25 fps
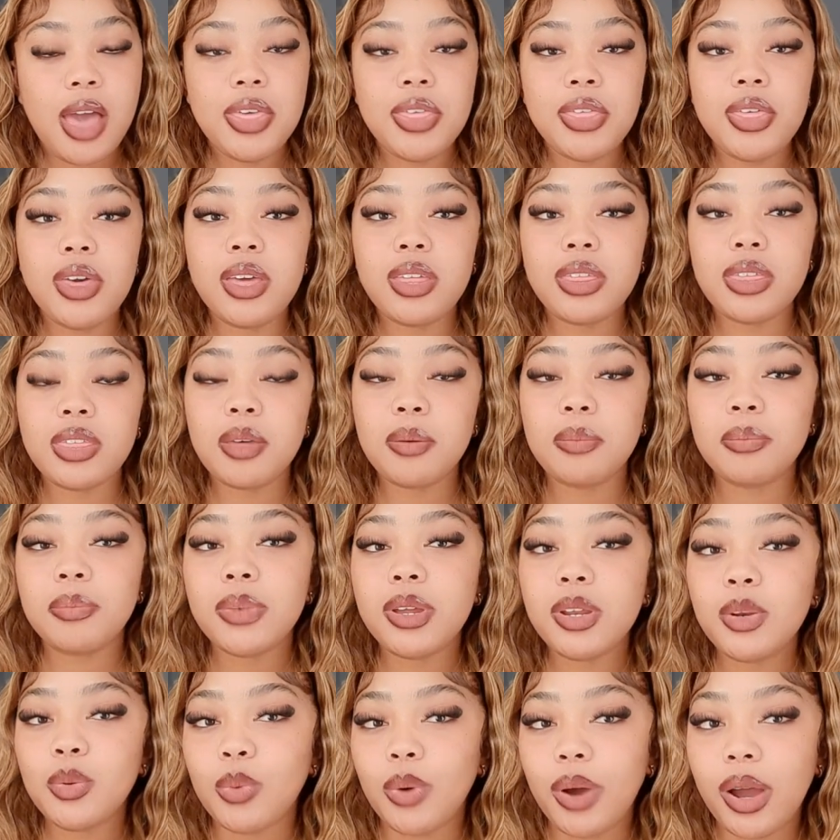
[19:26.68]
then the
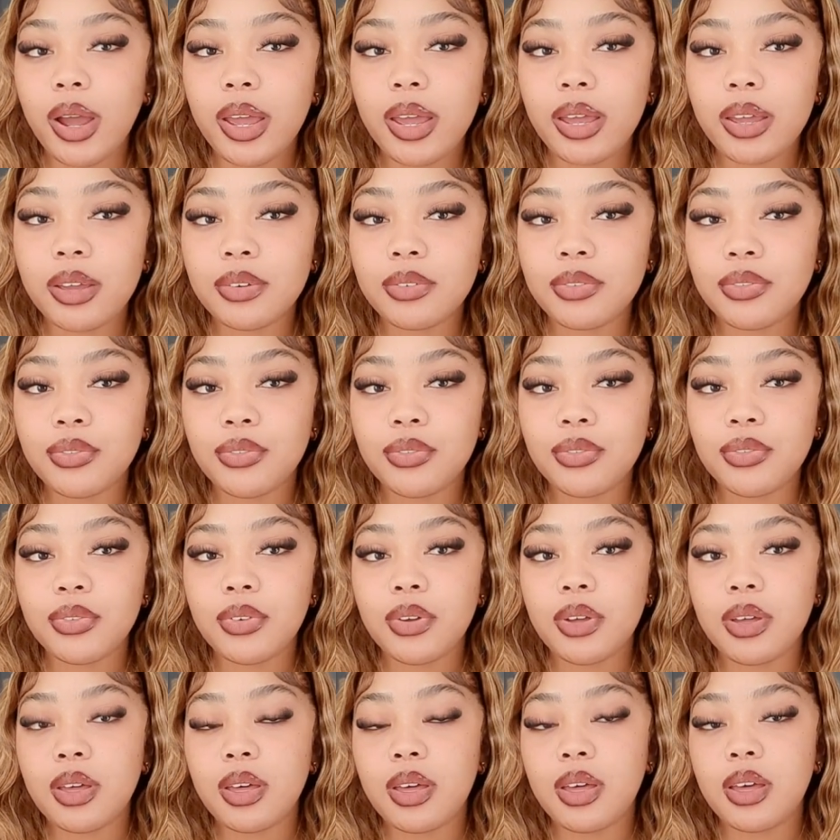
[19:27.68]
midwife
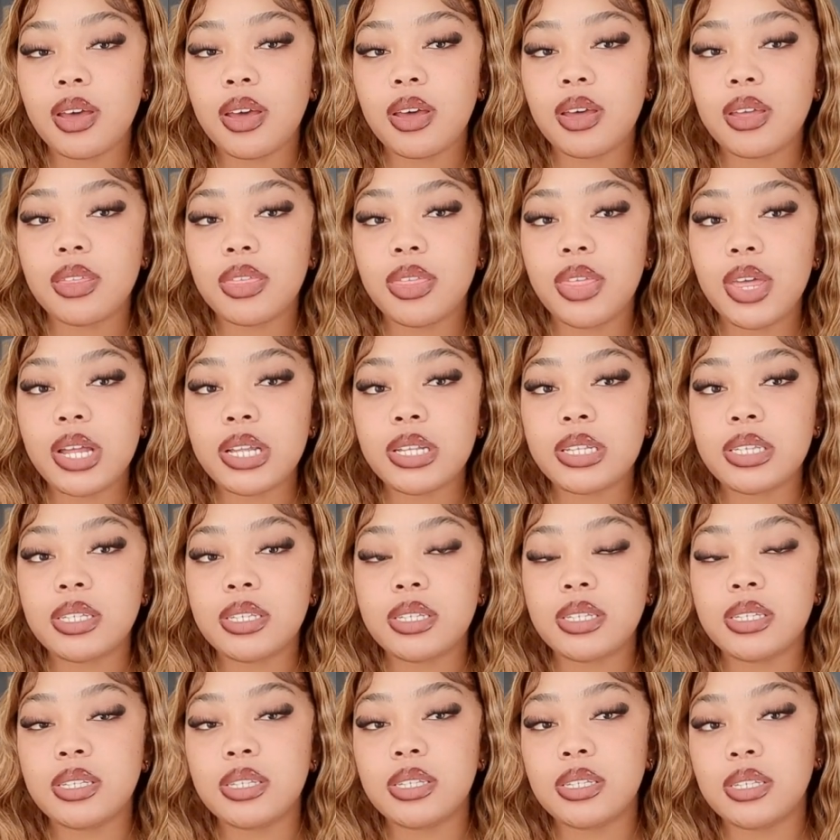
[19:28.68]
that's
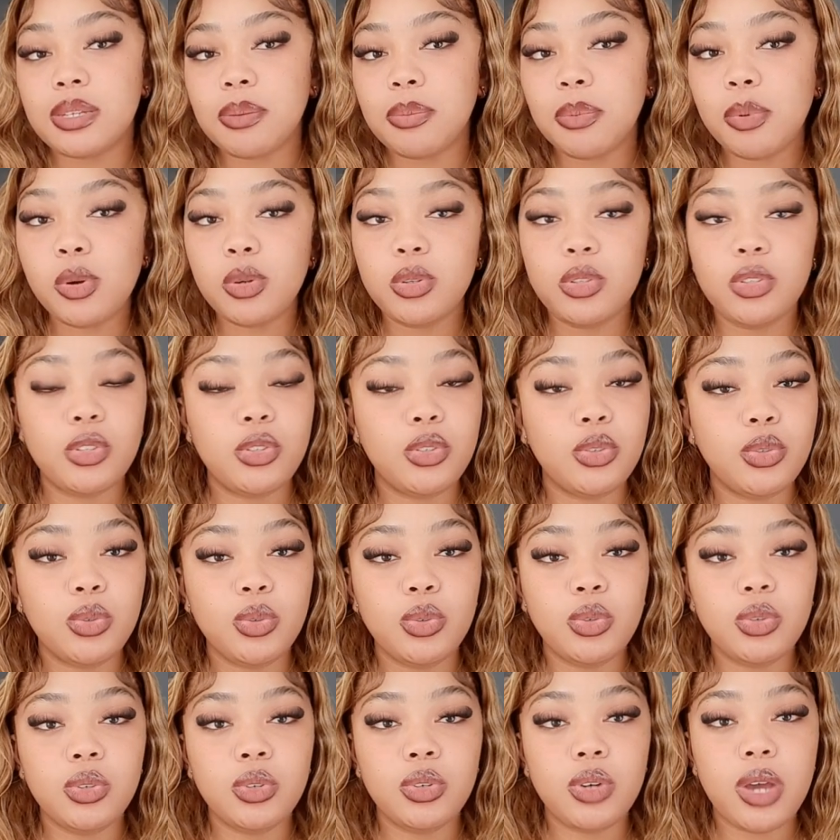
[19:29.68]
supposed
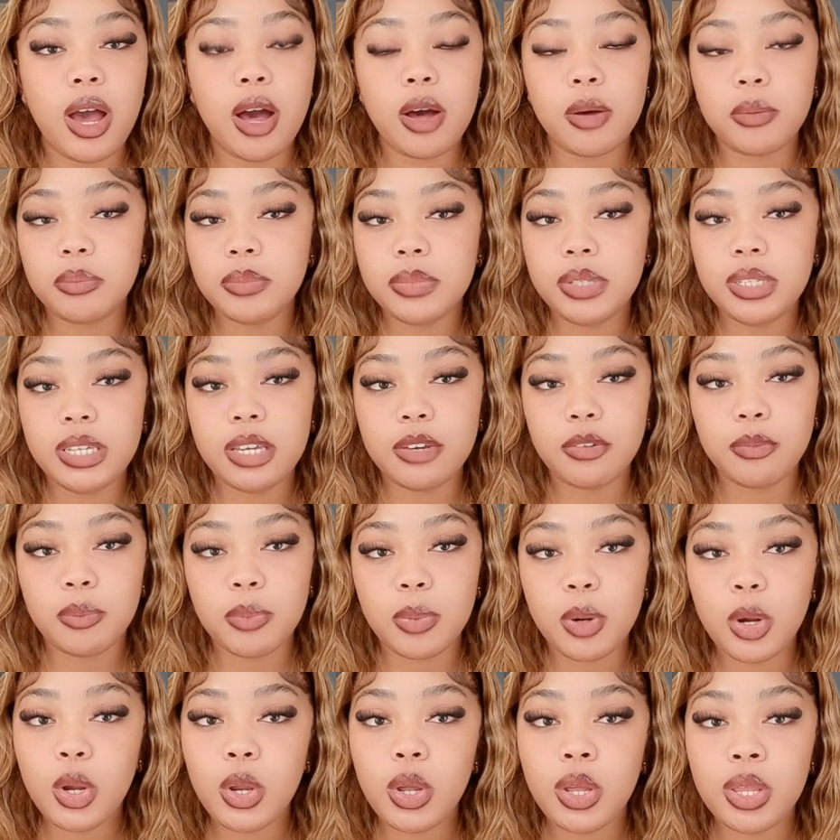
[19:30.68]
to help me give
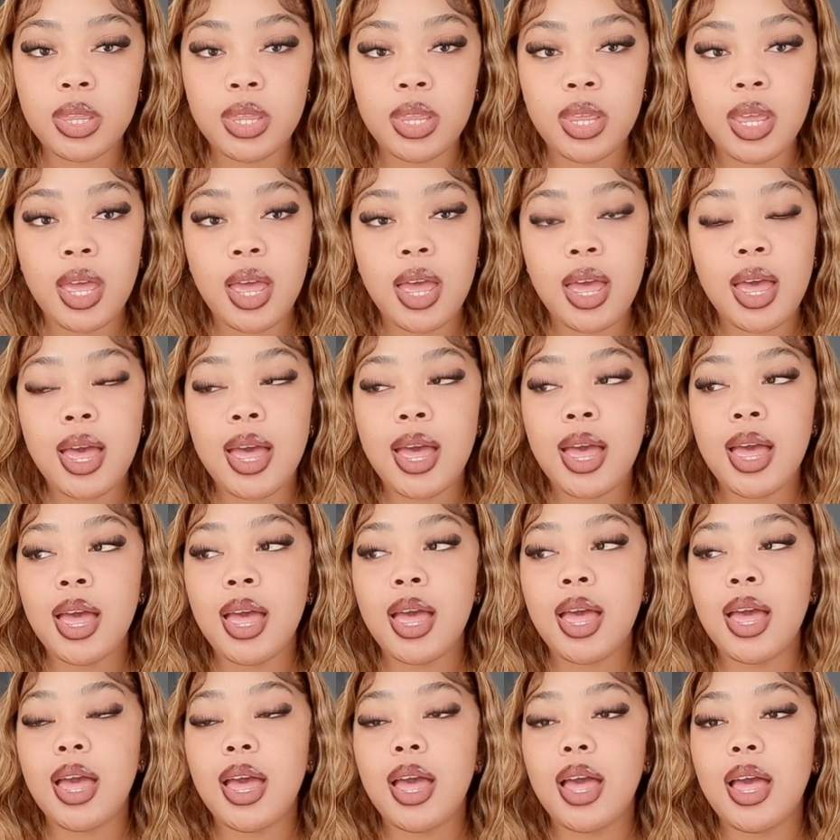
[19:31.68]
birth
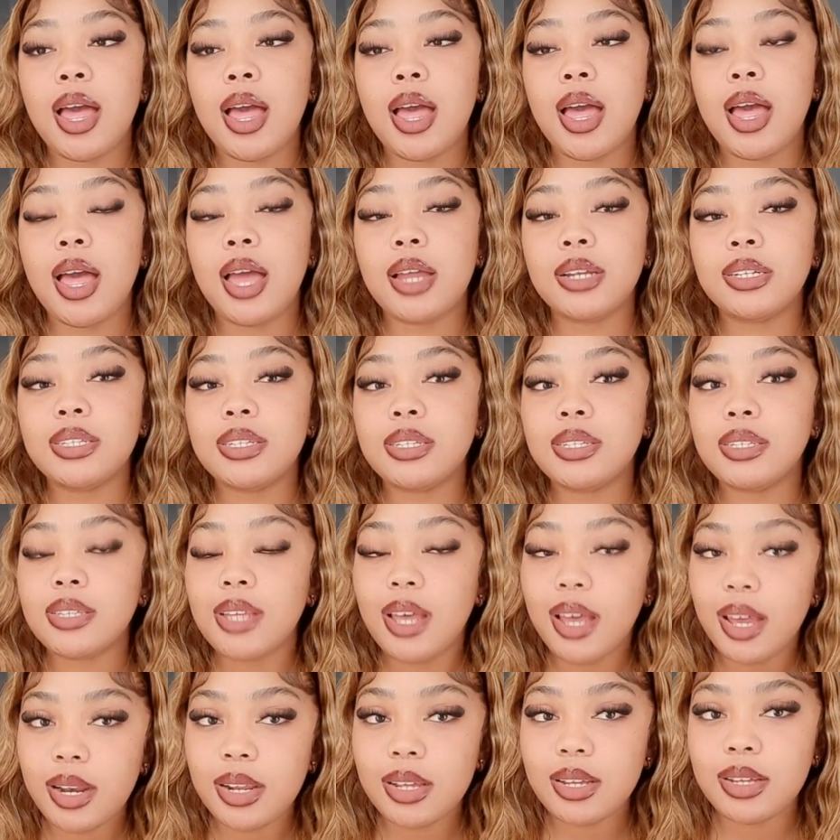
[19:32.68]

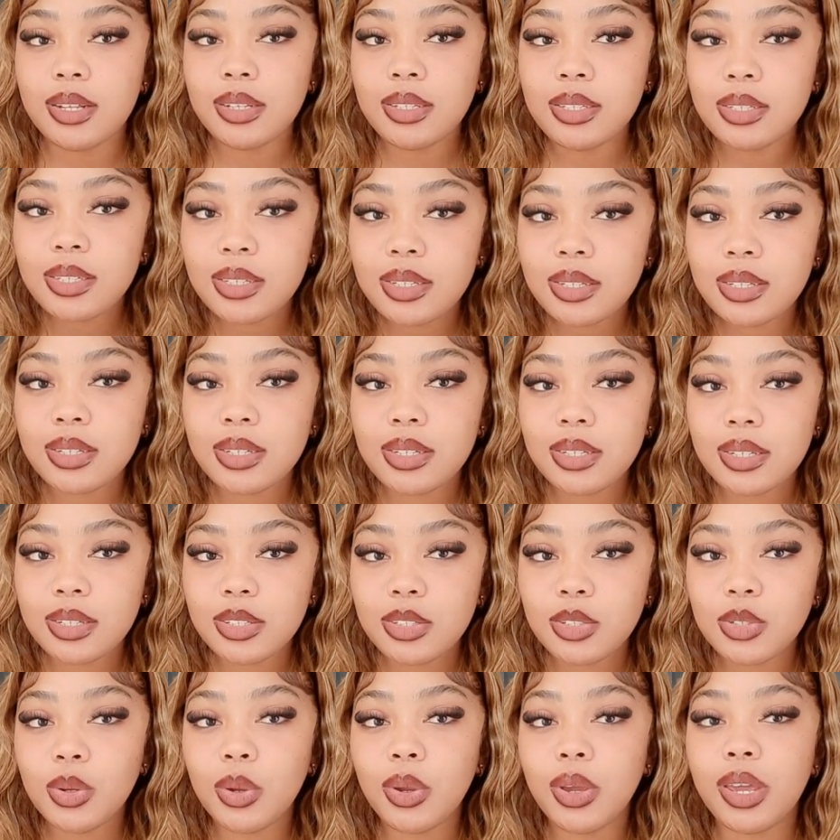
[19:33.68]
decided
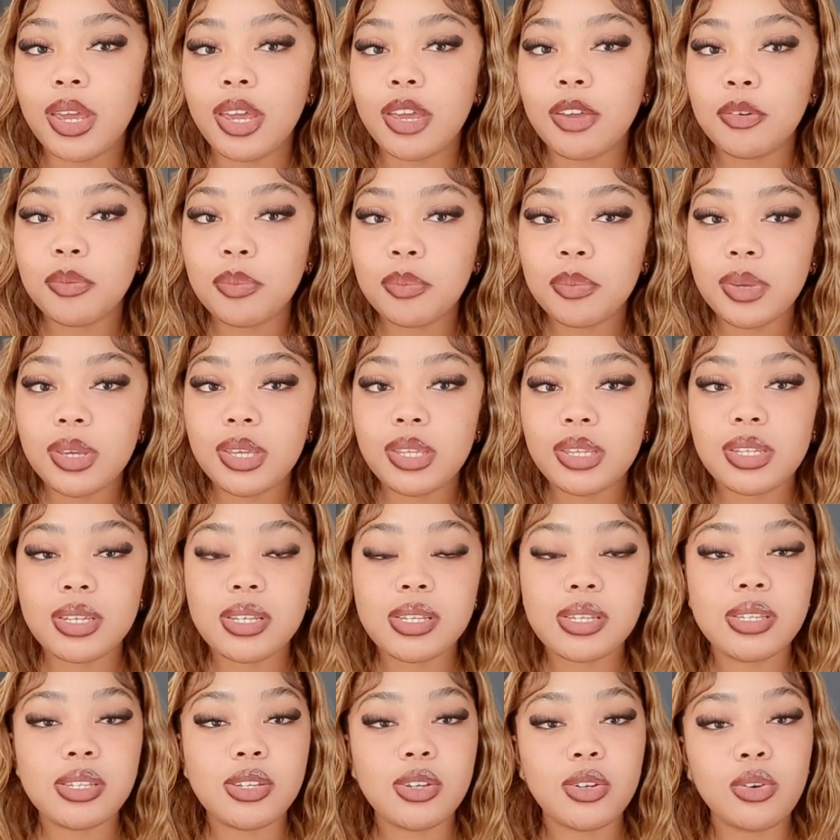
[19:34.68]
to give me
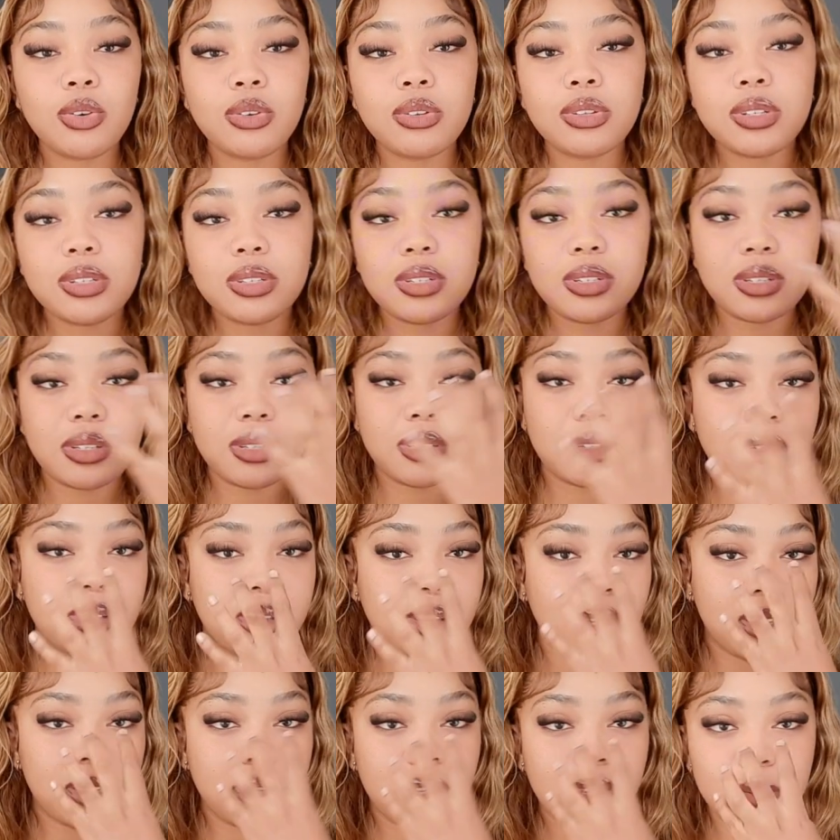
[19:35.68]
this, this
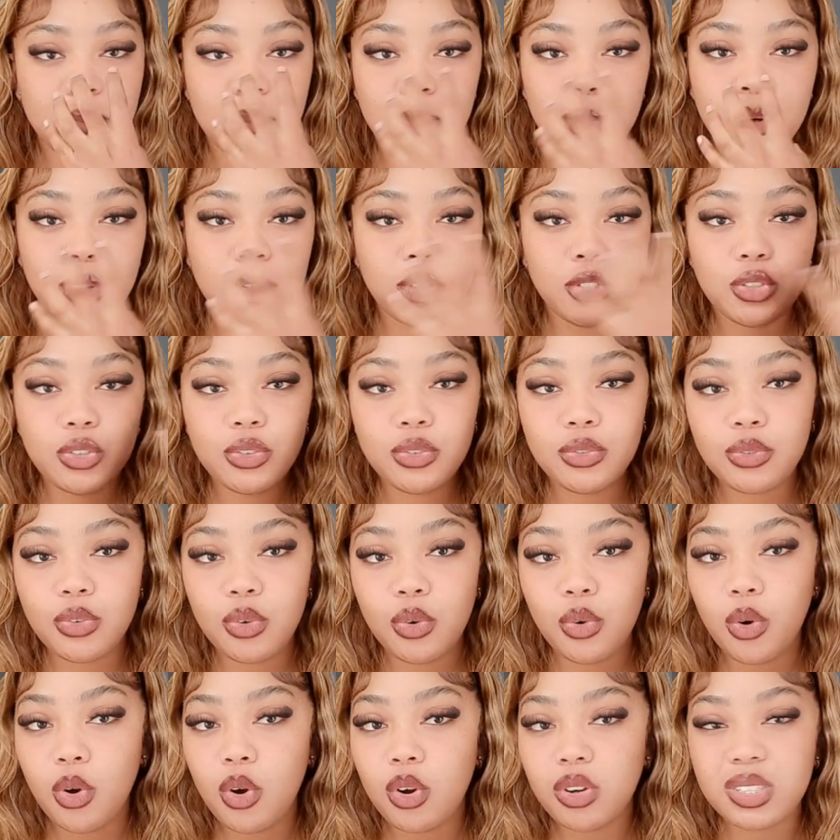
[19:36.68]
thing that put you
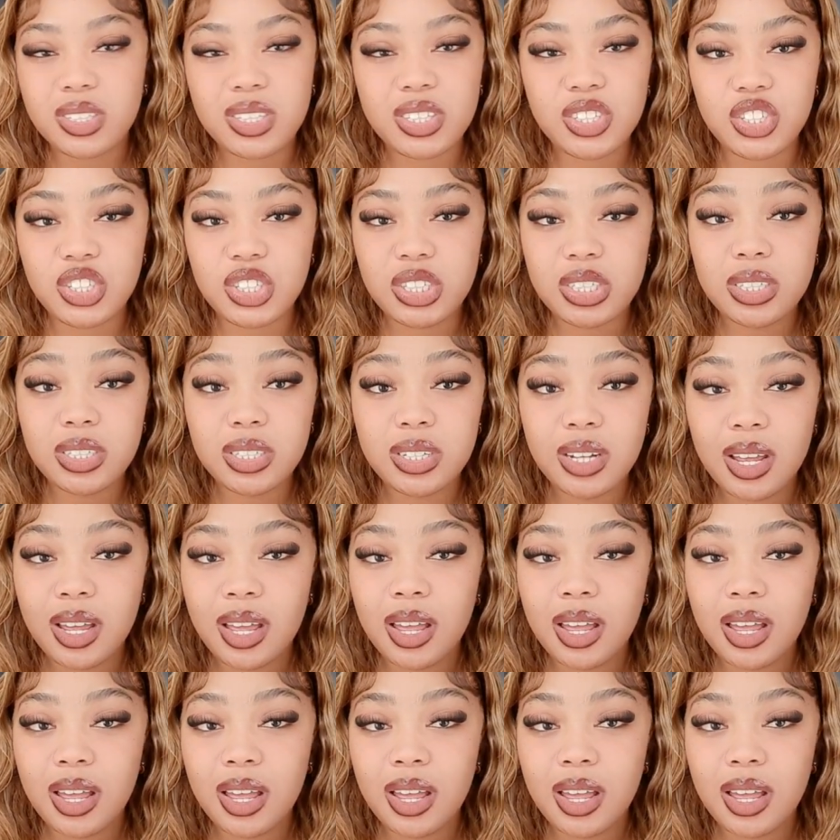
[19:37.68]
for oxygen.